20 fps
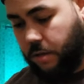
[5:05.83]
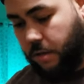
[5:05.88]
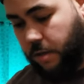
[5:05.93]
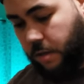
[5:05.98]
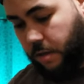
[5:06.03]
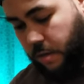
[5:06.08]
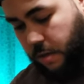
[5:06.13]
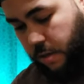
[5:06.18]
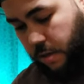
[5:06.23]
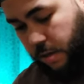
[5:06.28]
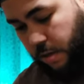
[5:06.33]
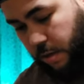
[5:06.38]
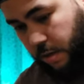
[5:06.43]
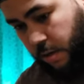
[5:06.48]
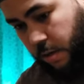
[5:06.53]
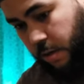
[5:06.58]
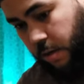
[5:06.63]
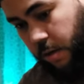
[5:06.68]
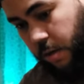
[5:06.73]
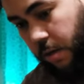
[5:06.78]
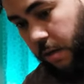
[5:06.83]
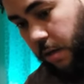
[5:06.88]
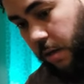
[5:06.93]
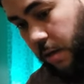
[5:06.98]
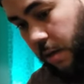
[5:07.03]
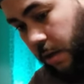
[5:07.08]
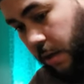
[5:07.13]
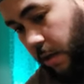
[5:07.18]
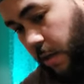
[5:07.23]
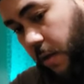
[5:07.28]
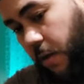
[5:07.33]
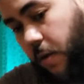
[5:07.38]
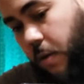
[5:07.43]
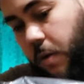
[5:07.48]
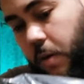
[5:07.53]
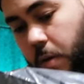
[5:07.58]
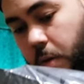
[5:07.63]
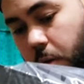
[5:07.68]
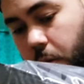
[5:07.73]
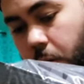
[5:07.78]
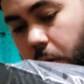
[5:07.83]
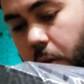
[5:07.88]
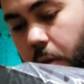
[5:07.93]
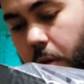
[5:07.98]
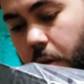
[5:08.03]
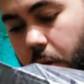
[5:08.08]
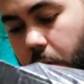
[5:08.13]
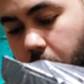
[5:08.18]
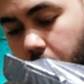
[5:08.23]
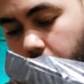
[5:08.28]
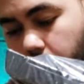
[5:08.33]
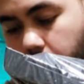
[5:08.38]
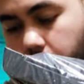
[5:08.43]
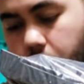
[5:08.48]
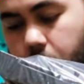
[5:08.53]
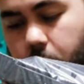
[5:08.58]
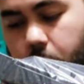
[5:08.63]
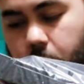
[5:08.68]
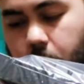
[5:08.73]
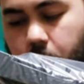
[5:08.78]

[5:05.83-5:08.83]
[no speech]